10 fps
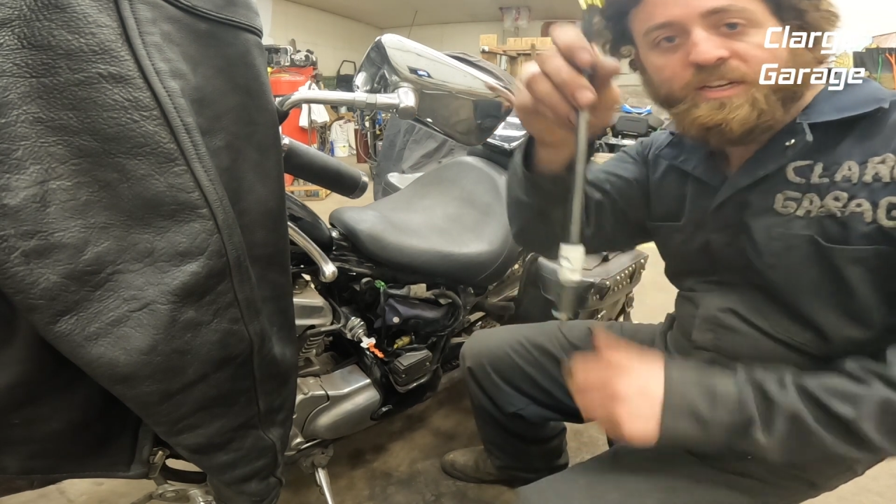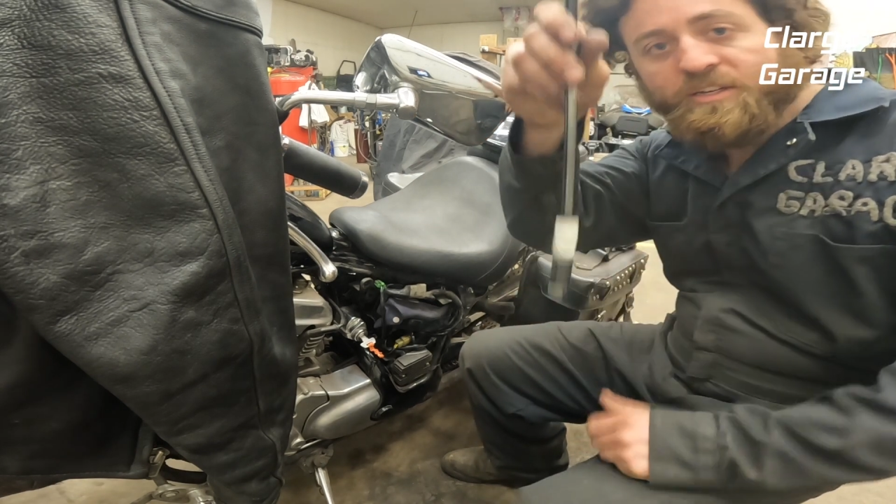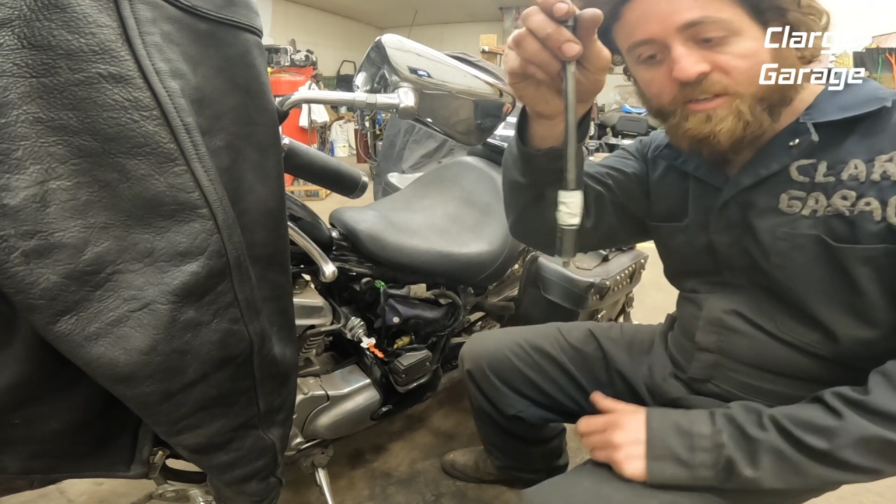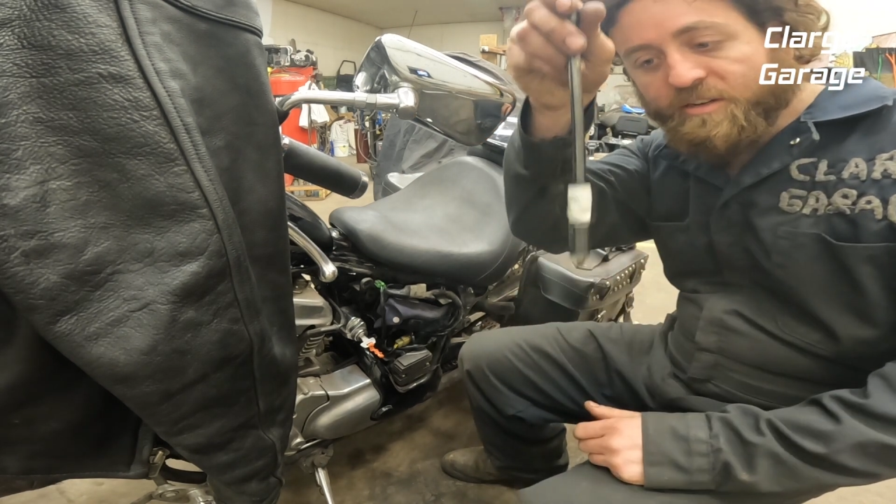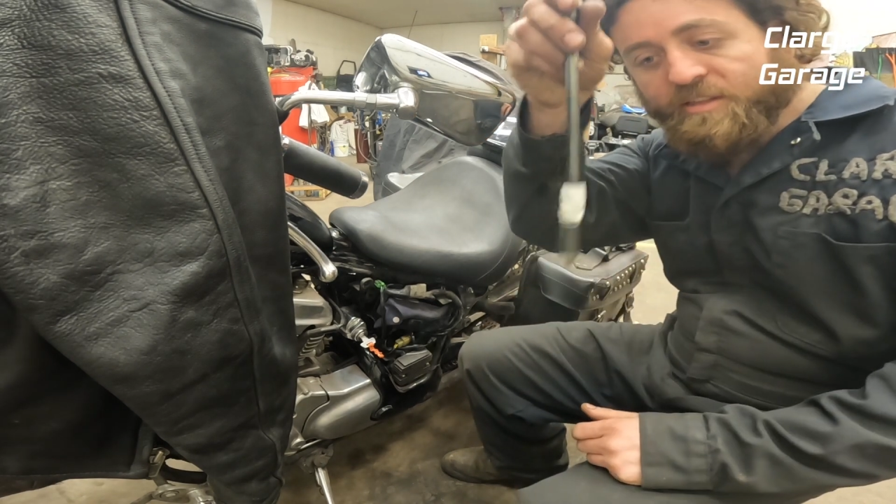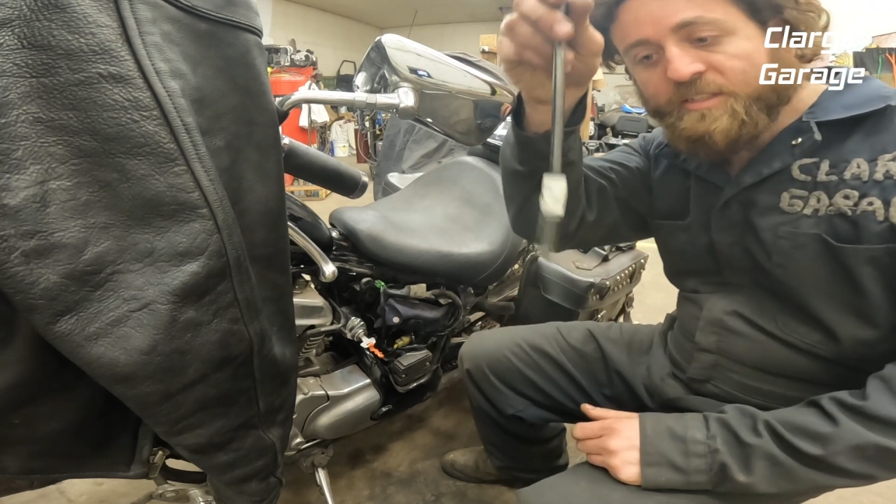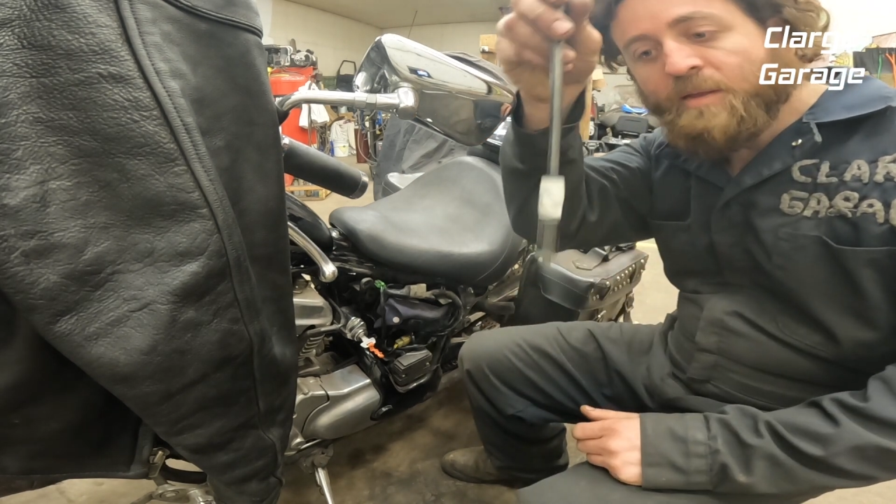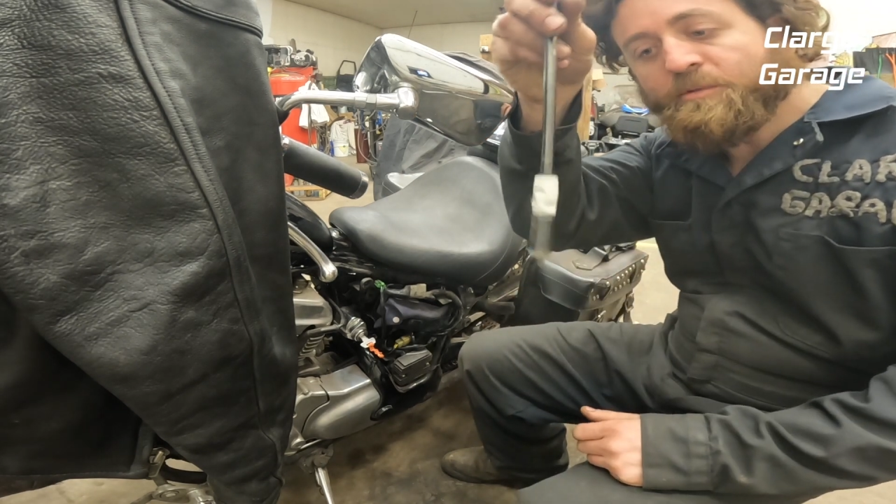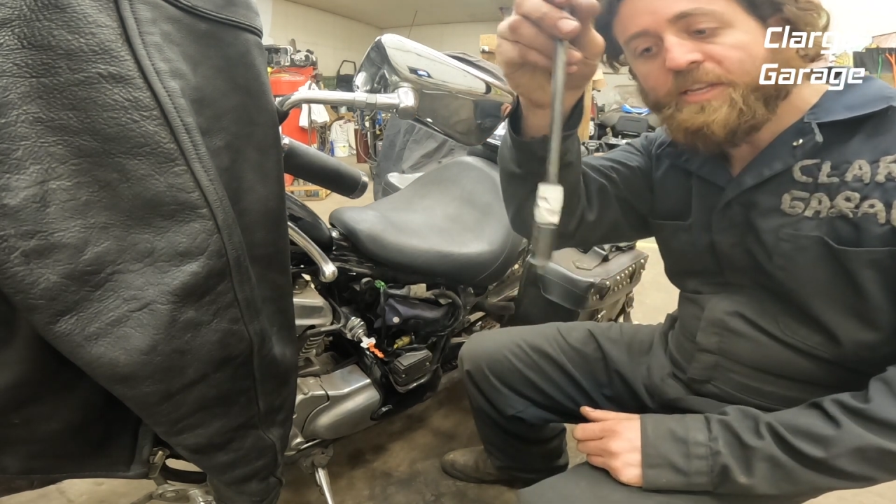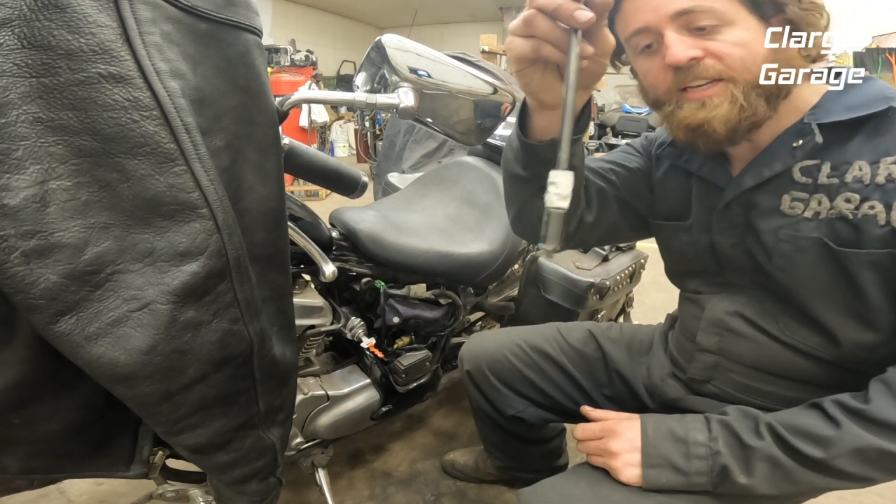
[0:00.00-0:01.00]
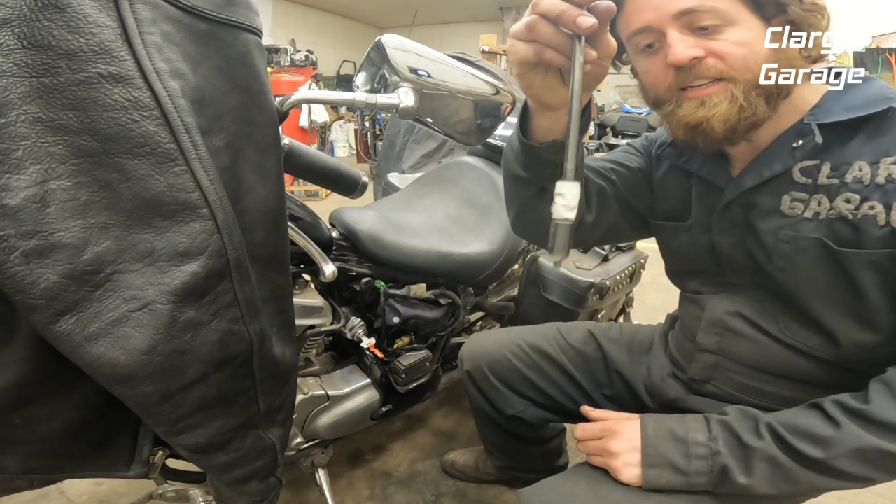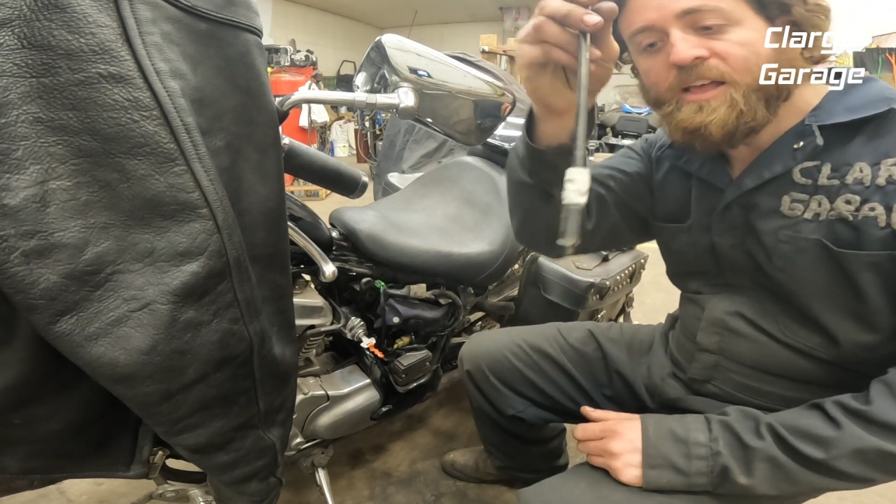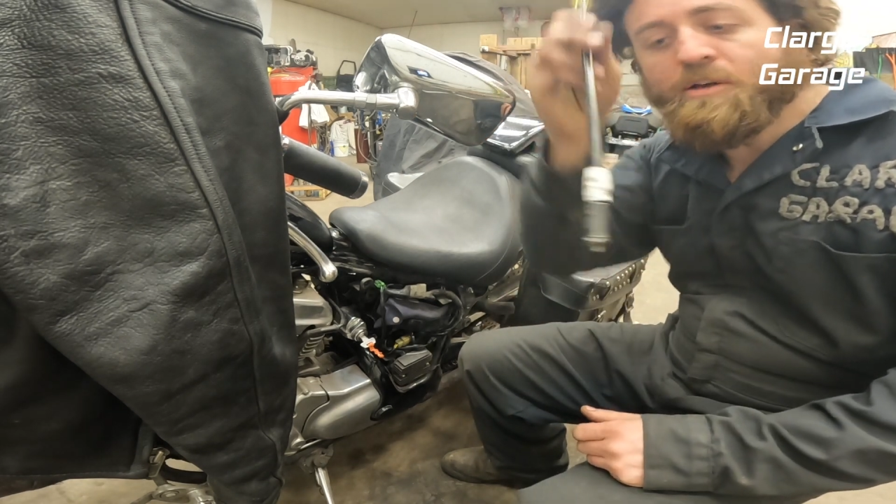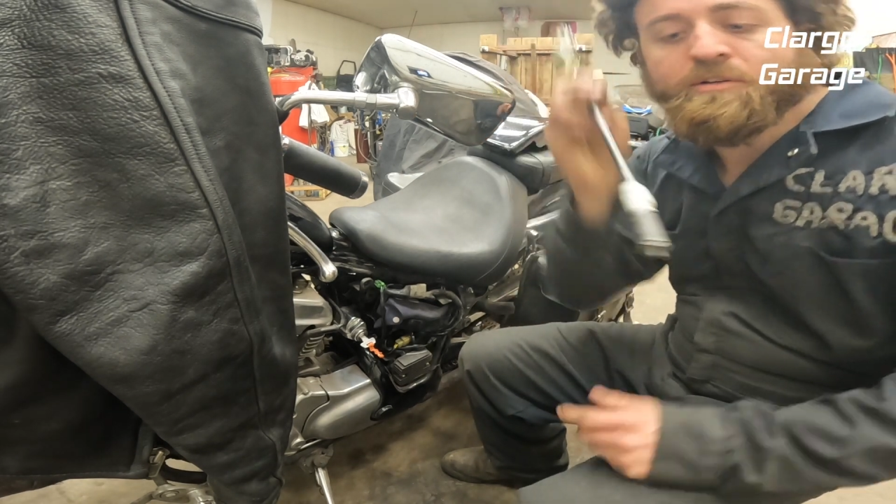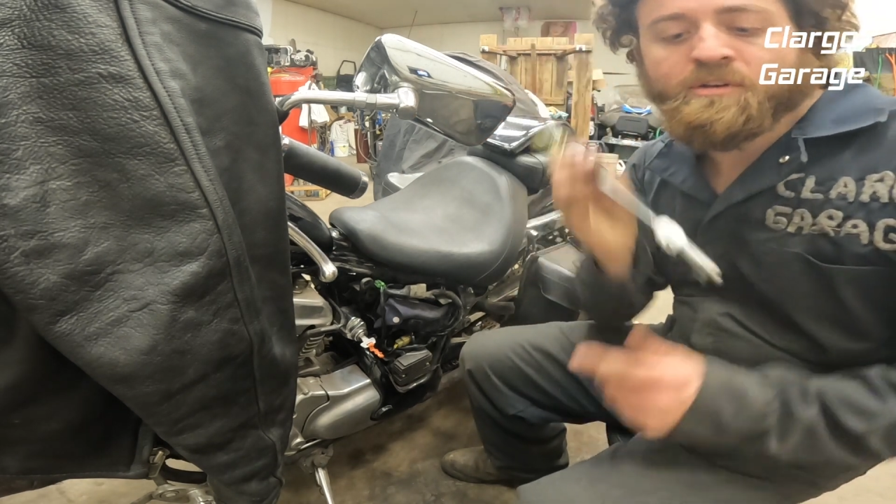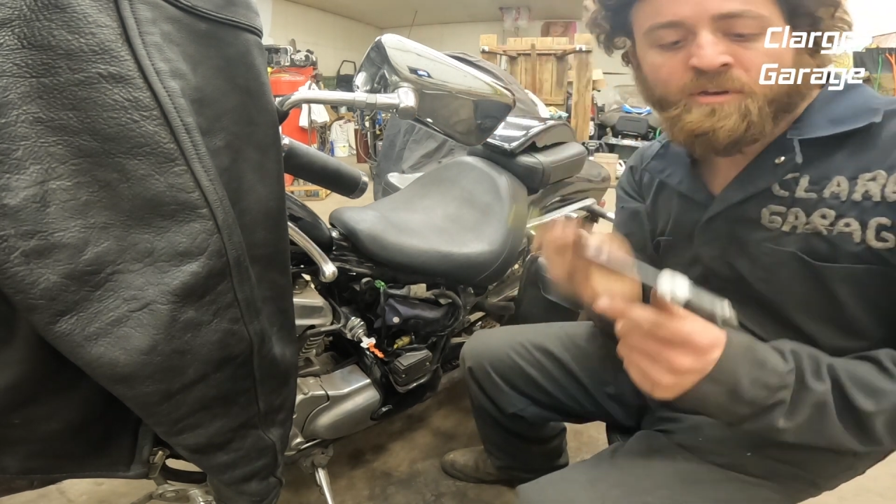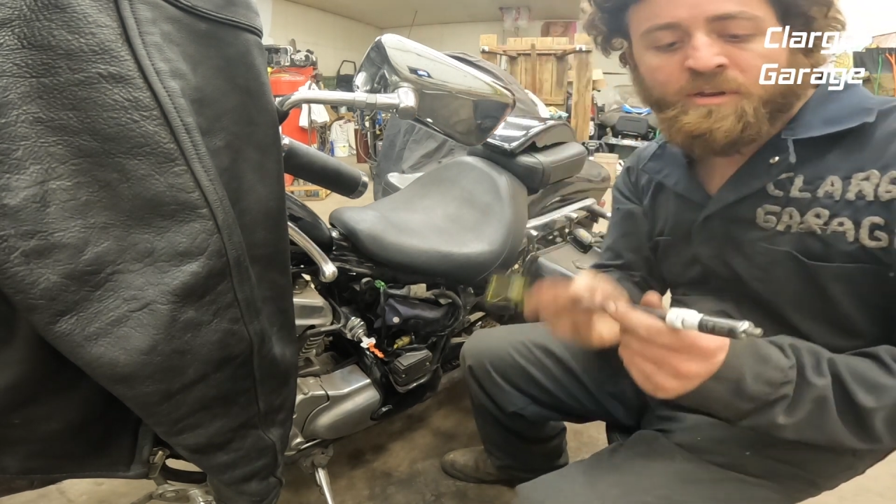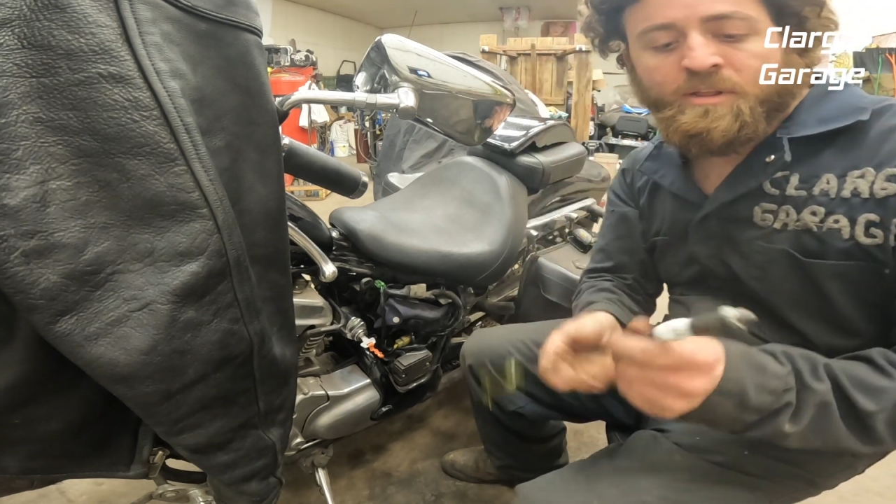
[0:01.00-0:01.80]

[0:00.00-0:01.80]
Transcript: can turn this upside down.